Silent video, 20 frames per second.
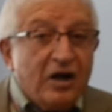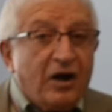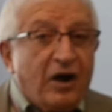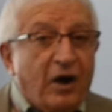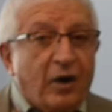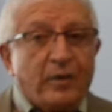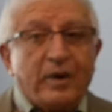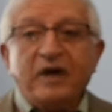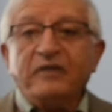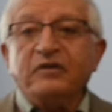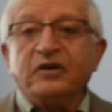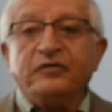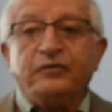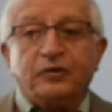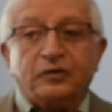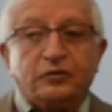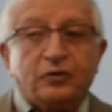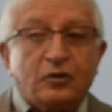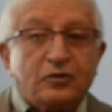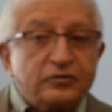However,
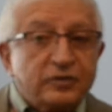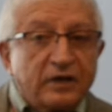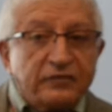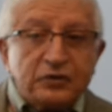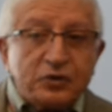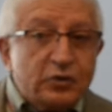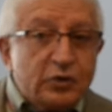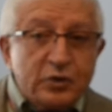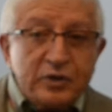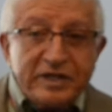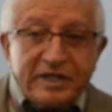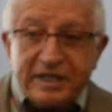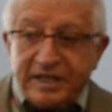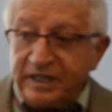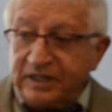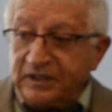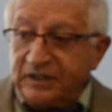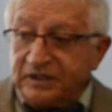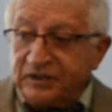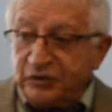for those of you who are
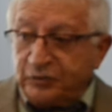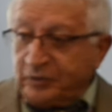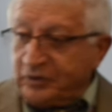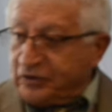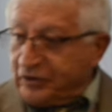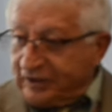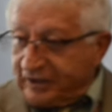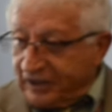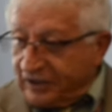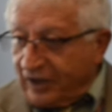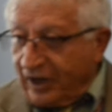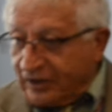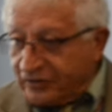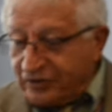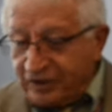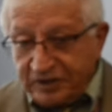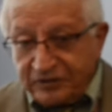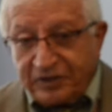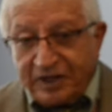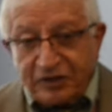here, especially the young
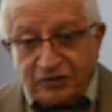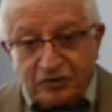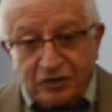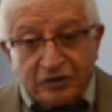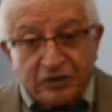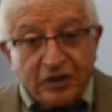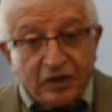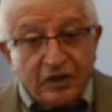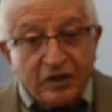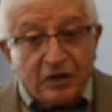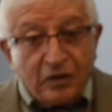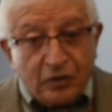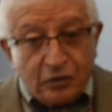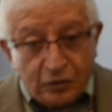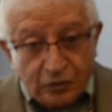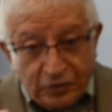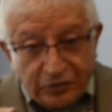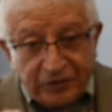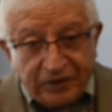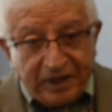generation,
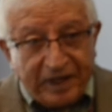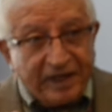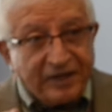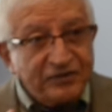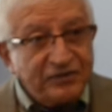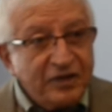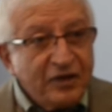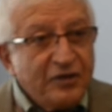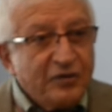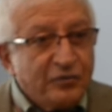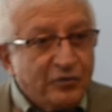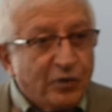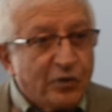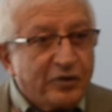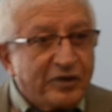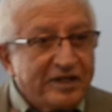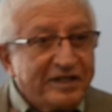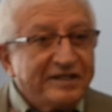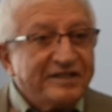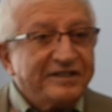who thinks
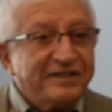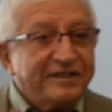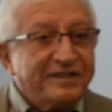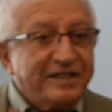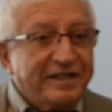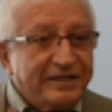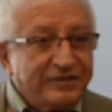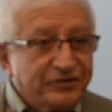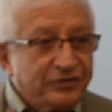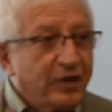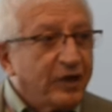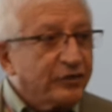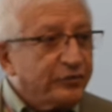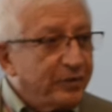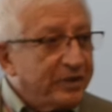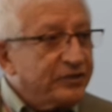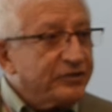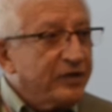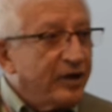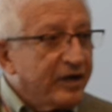working in
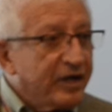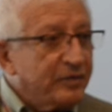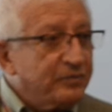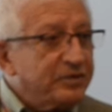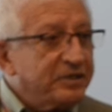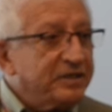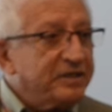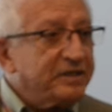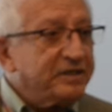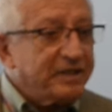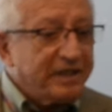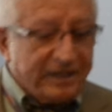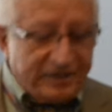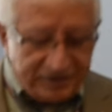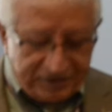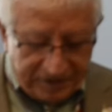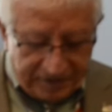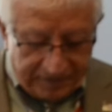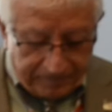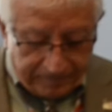Southwest RMC is
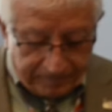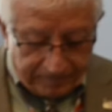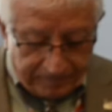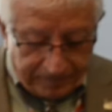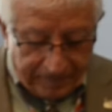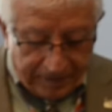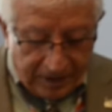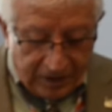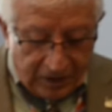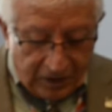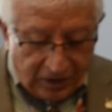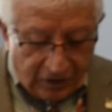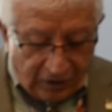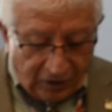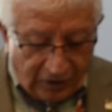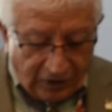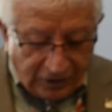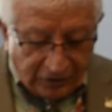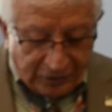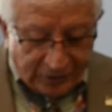easy,
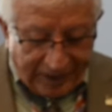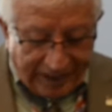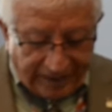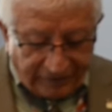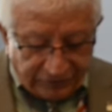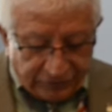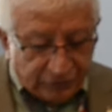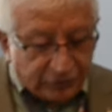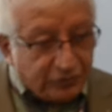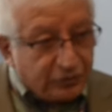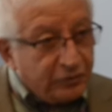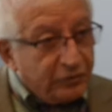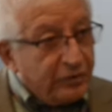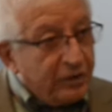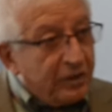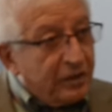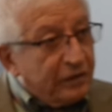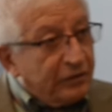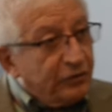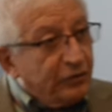all you have to do,
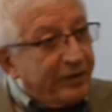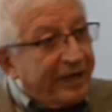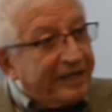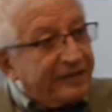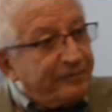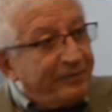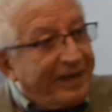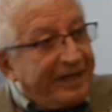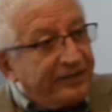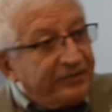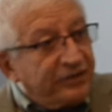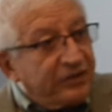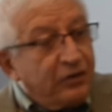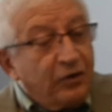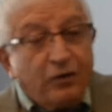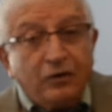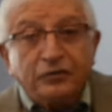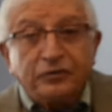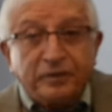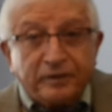look at Patrick
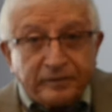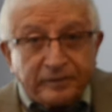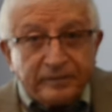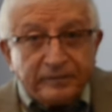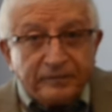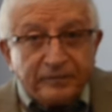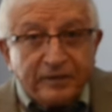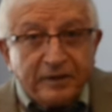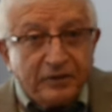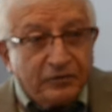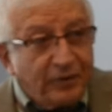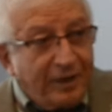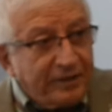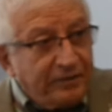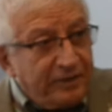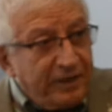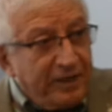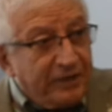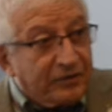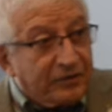Horton,
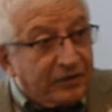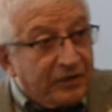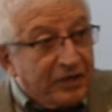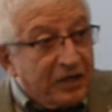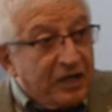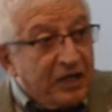right there.